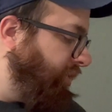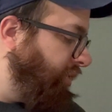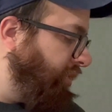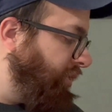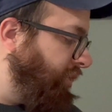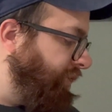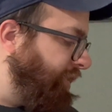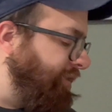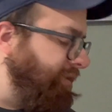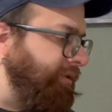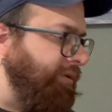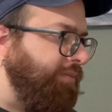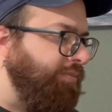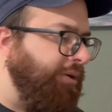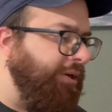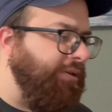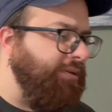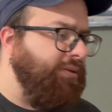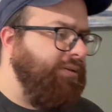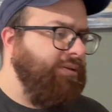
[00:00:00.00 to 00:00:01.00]
this took
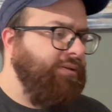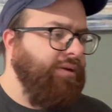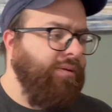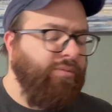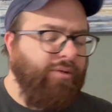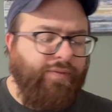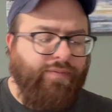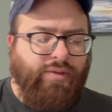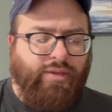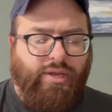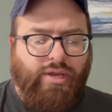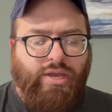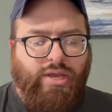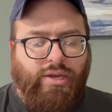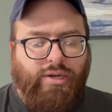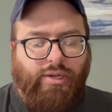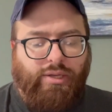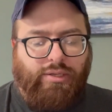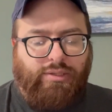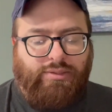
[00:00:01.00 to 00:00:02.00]
place, I believe, in the
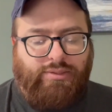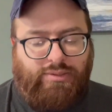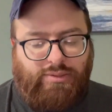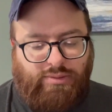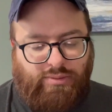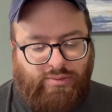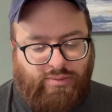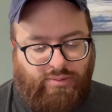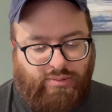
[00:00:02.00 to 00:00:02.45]
80s.